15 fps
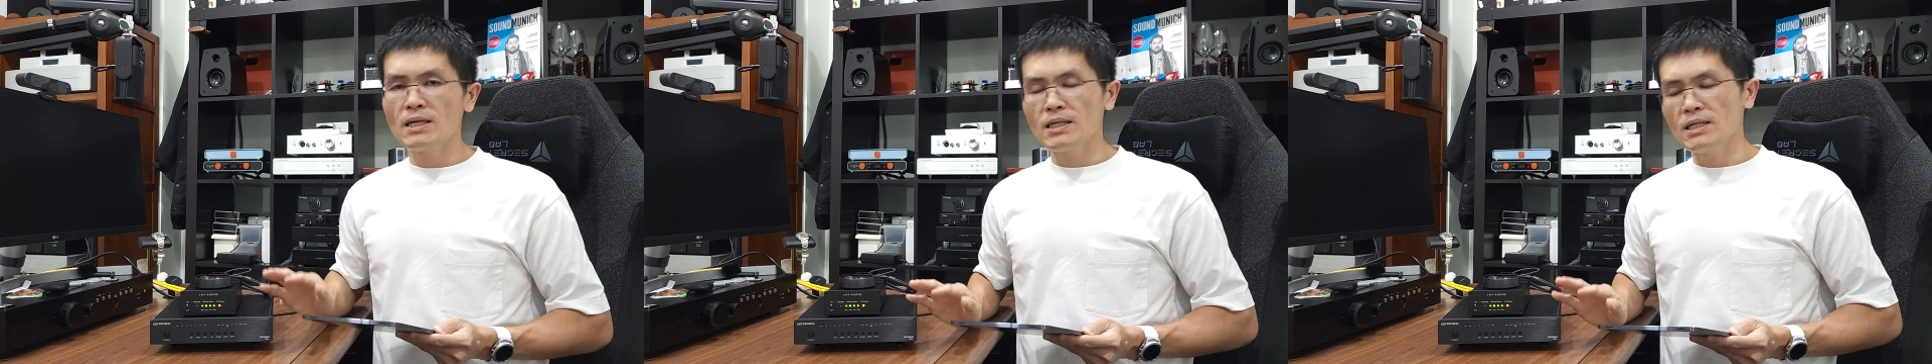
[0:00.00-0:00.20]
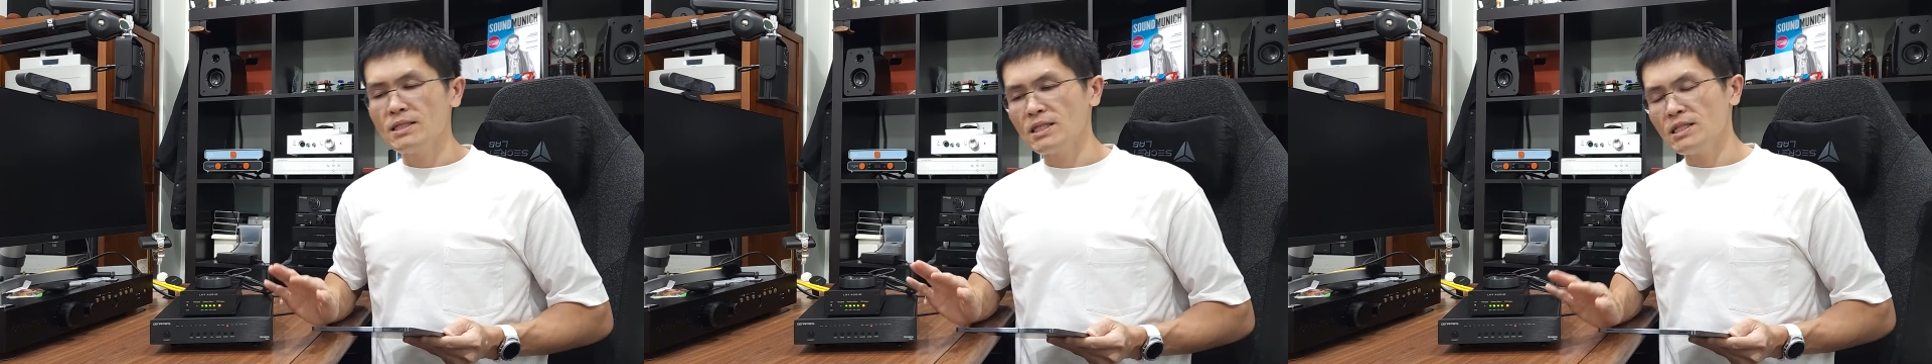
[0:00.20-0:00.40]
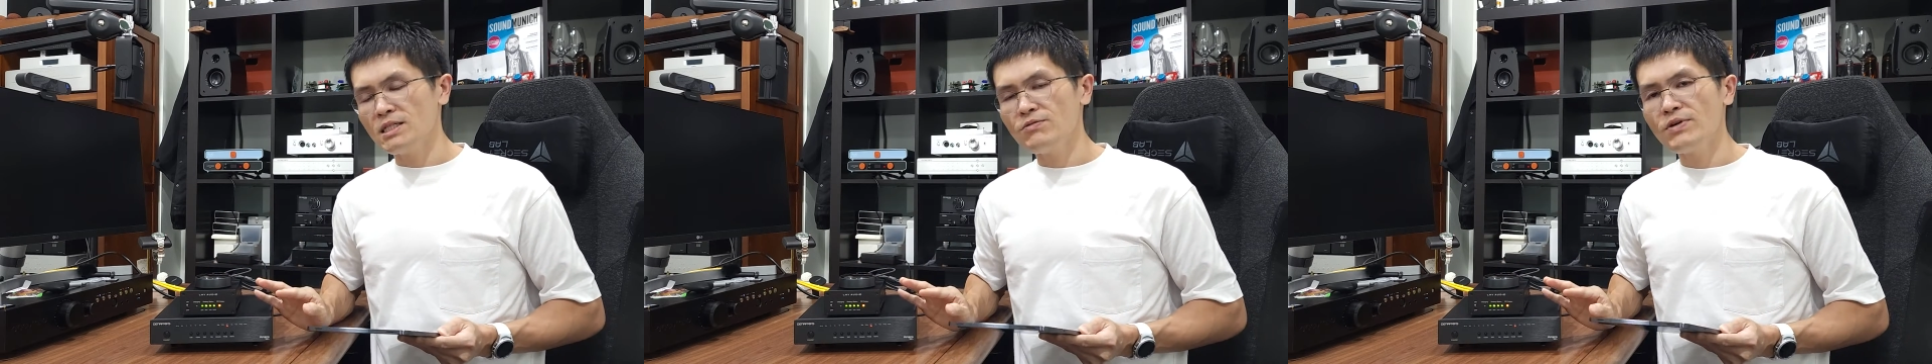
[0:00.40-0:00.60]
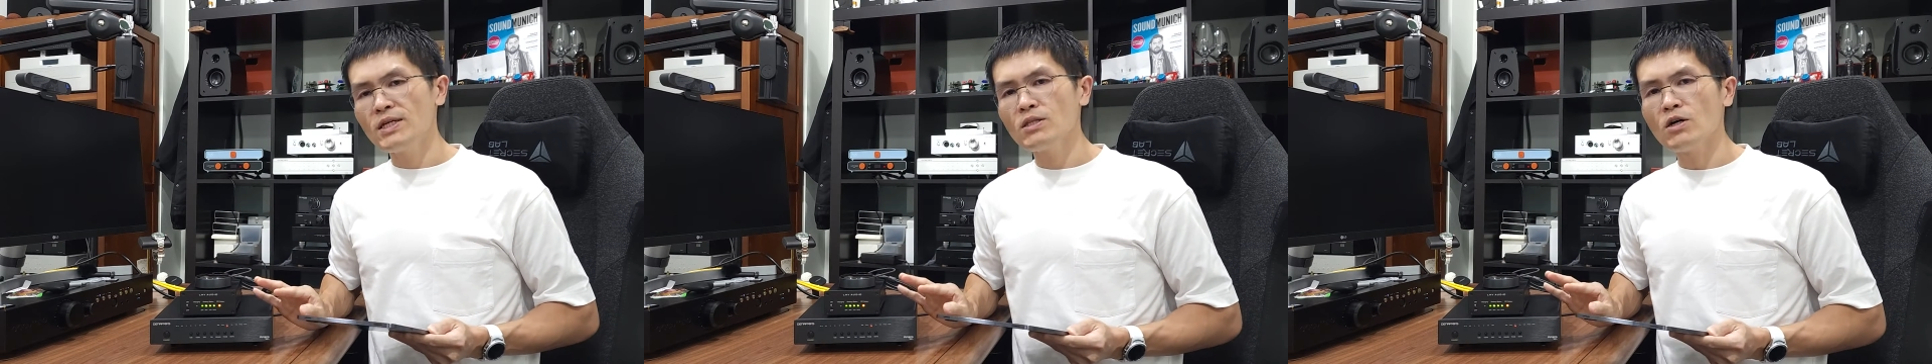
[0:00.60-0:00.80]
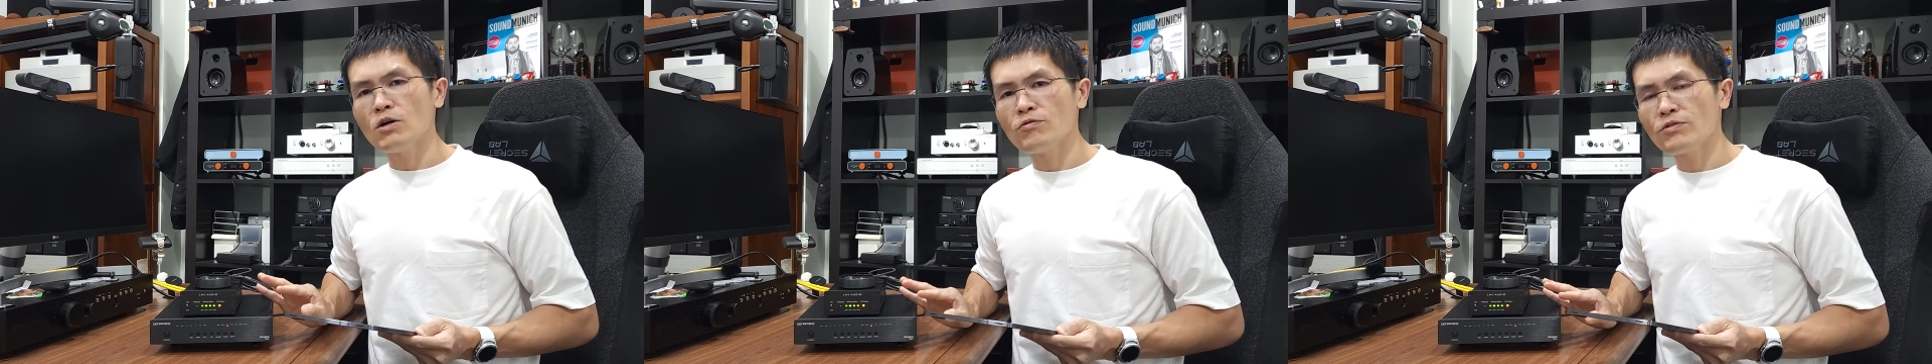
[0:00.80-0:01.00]
In the
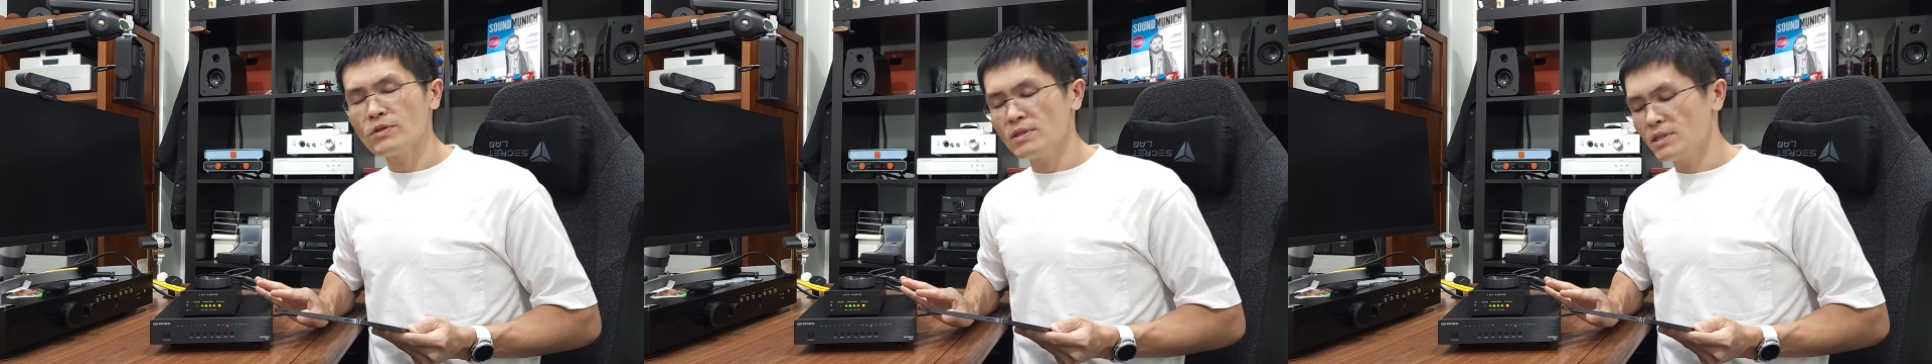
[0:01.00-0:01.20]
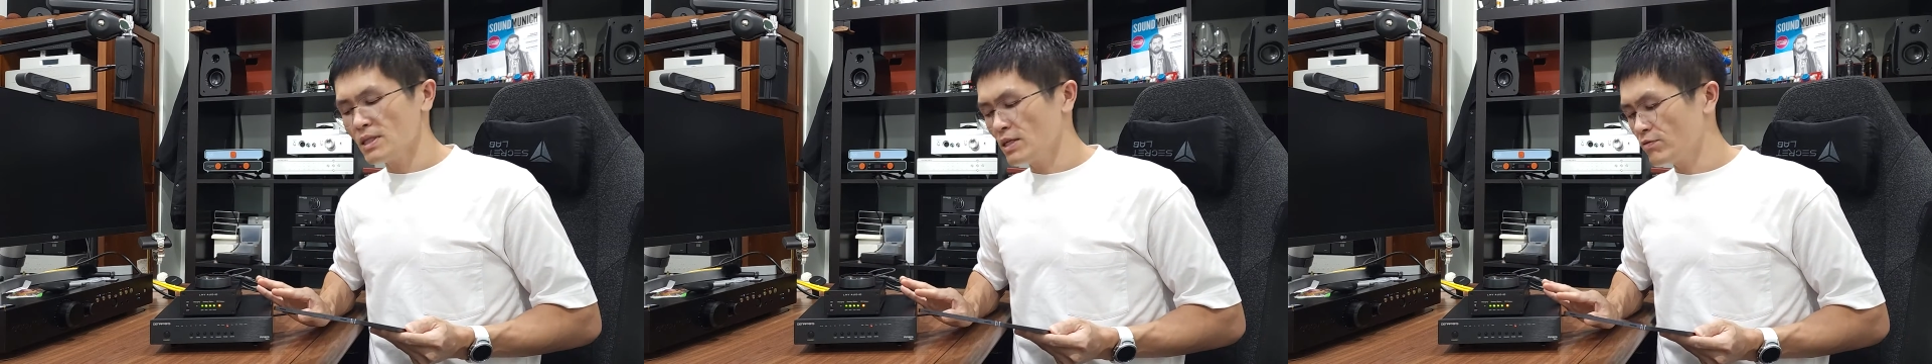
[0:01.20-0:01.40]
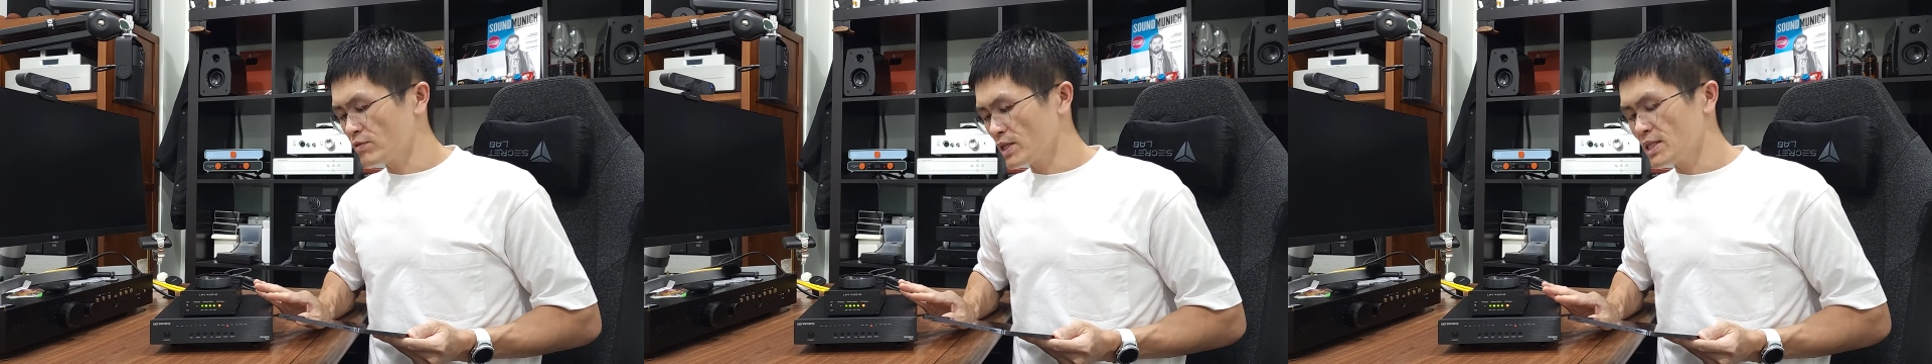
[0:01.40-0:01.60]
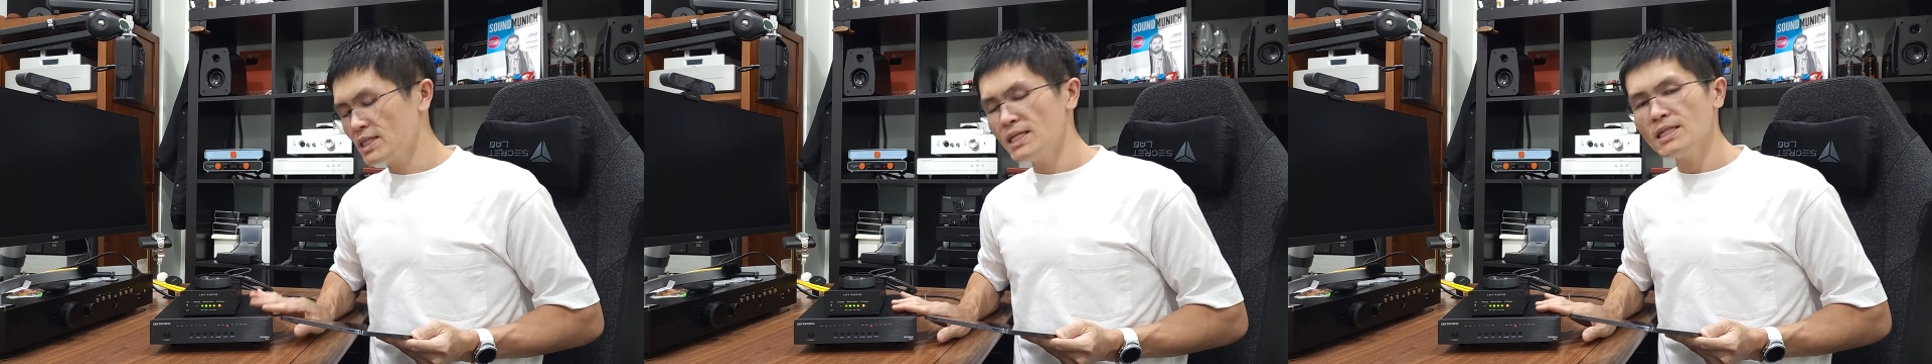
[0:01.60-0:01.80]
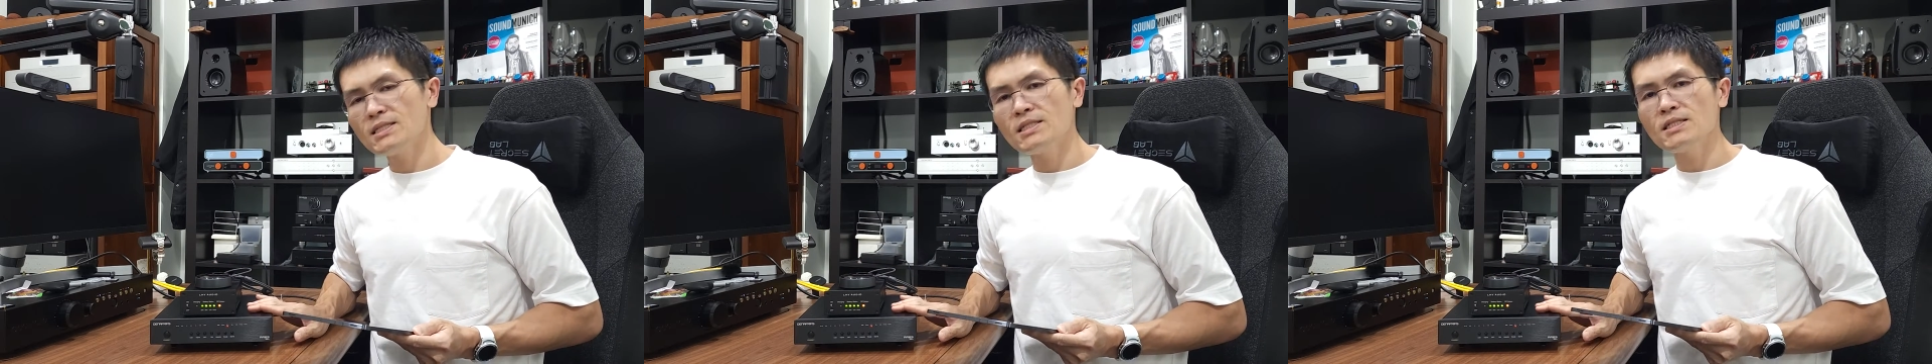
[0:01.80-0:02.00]
event of if the
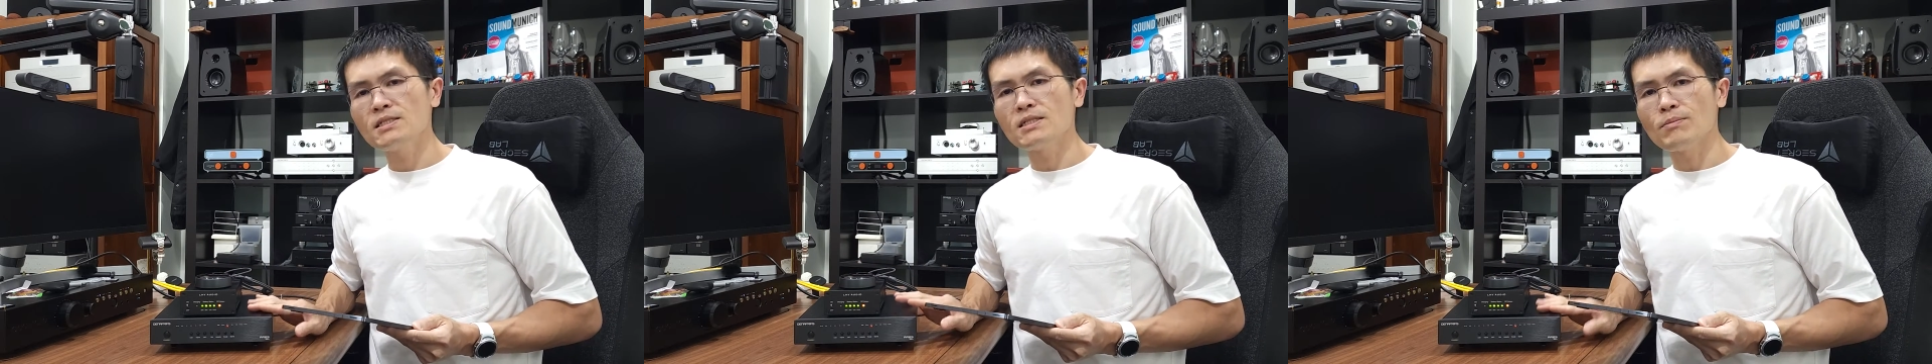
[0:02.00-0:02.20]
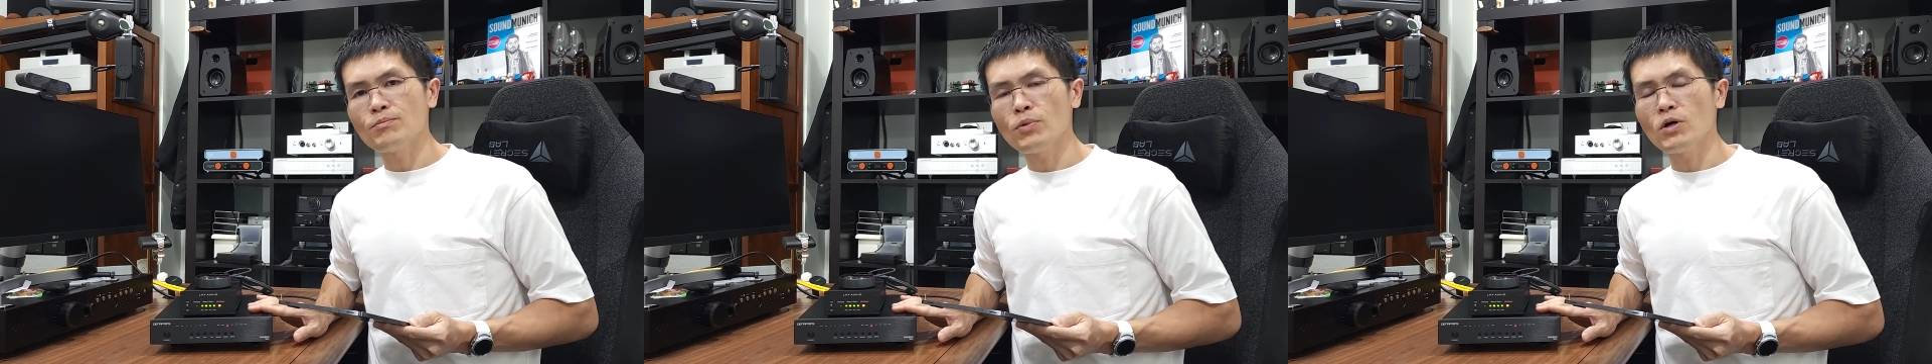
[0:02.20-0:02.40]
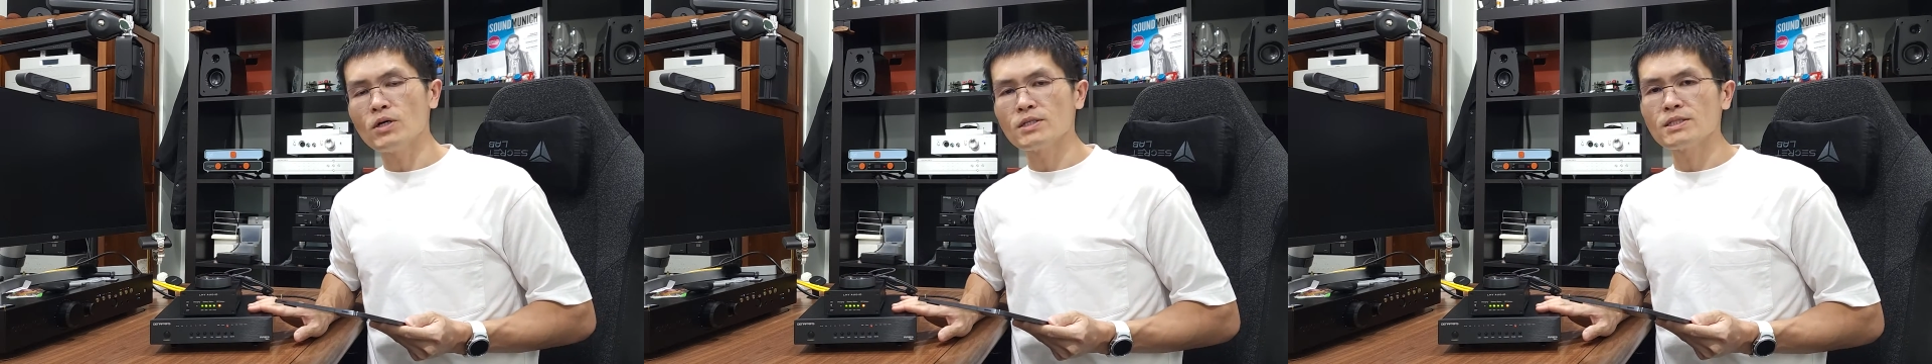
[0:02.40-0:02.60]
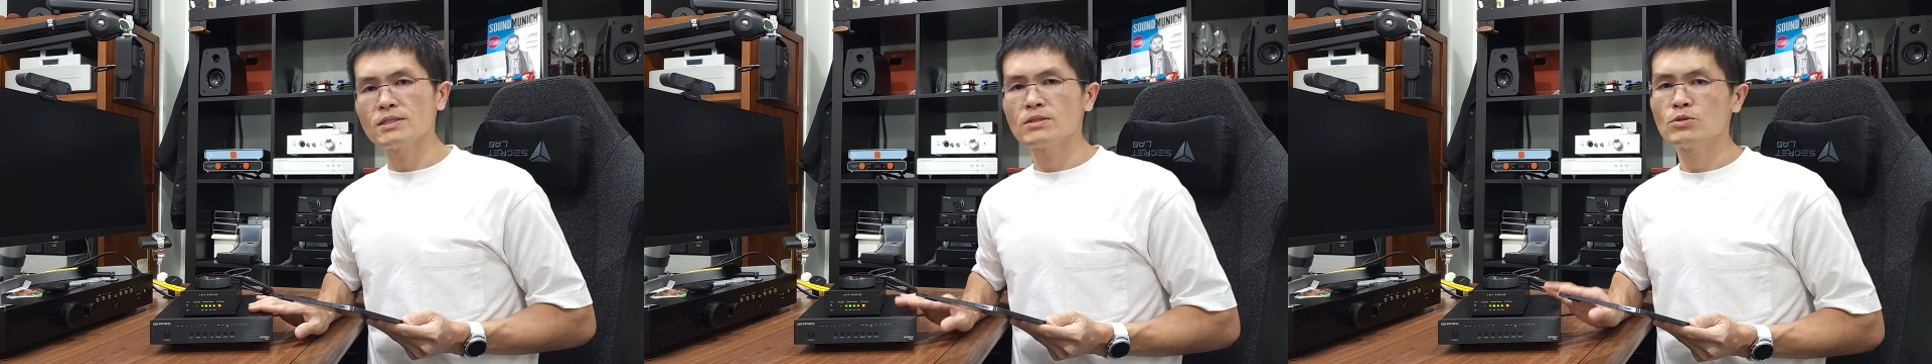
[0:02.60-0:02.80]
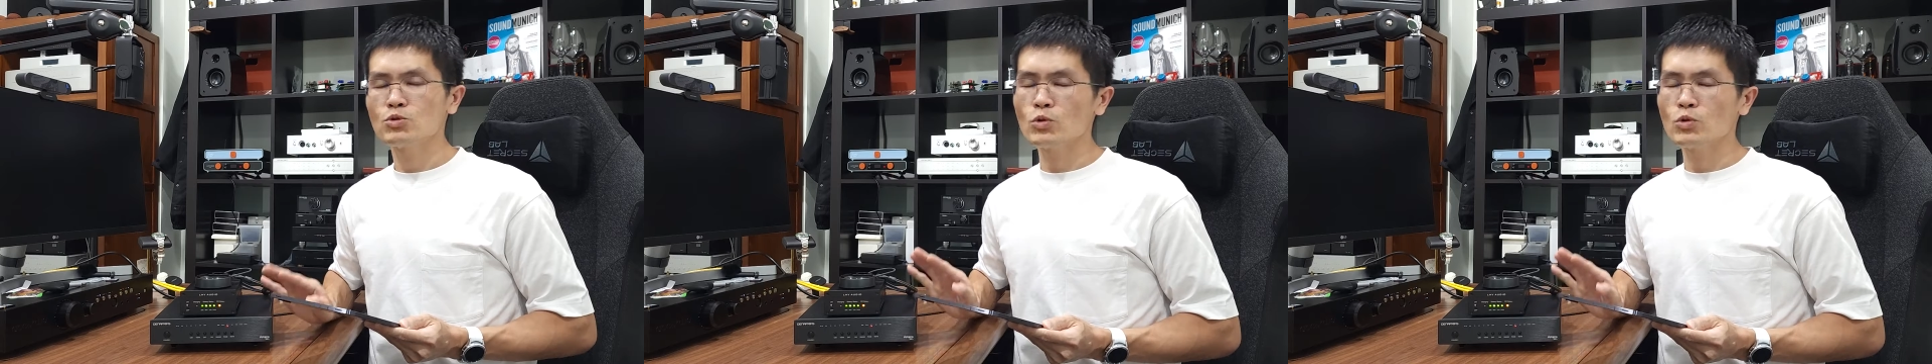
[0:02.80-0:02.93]
DAC supports